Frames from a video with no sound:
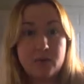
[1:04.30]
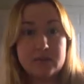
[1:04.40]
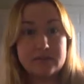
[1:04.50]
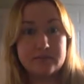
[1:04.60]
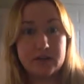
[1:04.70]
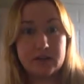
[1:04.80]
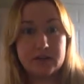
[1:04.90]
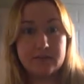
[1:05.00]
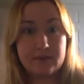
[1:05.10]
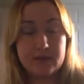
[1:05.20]
was
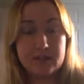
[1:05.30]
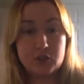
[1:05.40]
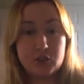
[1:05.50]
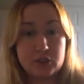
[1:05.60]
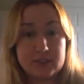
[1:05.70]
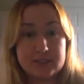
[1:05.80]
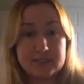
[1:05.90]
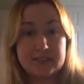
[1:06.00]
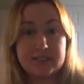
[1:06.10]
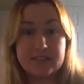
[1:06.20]
very, very
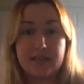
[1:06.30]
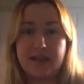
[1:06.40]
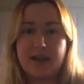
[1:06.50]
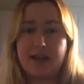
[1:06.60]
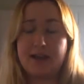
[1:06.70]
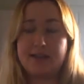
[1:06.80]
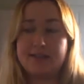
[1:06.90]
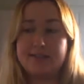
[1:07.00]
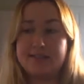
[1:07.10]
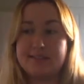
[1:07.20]
strict,
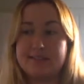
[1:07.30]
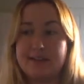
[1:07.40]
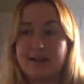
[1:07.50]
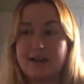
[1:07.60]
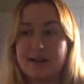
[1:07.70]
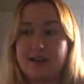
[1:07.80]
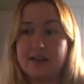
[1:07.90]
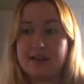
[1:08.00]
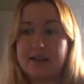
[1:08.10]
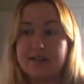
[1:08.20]
and
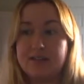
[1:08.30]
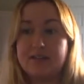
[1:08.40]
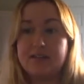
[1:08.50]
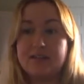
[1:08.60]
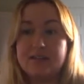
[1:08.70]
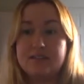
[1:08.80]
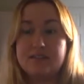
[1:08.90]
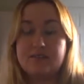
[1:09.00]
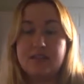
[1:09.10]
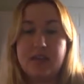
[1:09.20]
I
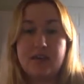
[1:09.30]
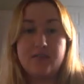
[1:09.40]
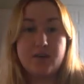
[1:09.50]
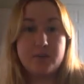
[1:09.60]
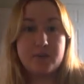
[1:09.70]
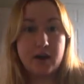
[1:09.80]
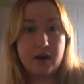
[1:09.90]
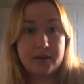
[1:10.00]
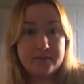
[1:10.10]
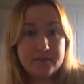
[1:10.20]
gave up
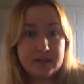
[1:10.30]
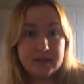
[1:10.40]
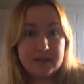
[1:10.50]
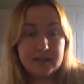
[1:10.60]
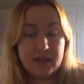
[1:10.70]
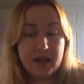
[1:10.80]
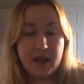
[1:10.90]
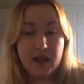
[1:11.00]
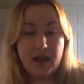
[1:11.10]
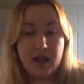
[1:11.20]
coffee.
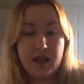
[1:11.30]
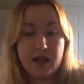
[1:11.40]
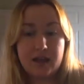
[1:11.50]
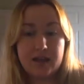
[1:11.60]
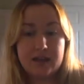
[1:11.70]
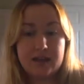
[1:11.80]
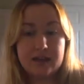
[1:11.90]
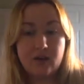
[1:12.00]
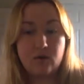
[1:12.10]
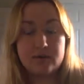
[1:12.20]

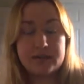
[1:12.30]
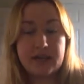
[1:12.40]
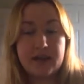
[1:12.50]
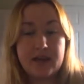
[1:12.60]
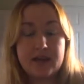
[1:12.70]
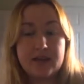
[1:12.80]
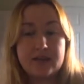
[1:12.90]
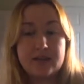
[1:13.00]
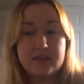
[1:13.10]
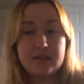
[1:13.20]
I only
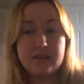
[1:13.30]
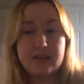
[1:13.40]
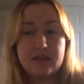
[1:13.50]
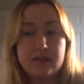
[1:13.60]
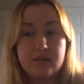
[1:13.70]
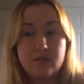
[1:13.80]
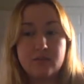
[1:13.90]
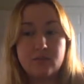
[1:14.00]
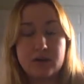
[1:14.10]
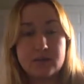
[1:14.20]
had the
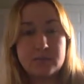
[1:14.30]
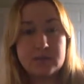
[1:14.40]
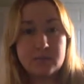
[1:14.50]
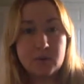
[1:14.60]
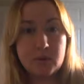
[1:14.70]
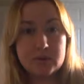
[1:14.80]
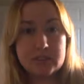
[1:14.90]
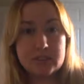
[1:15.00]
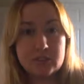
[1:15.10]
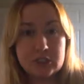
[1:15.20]
recommended
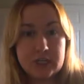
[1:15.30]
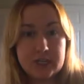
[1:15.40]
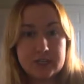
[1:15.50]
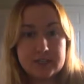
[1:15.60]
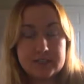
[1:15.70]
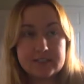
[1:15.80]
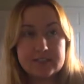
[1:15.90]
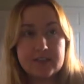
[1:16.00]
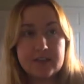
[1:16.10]
protein shakes,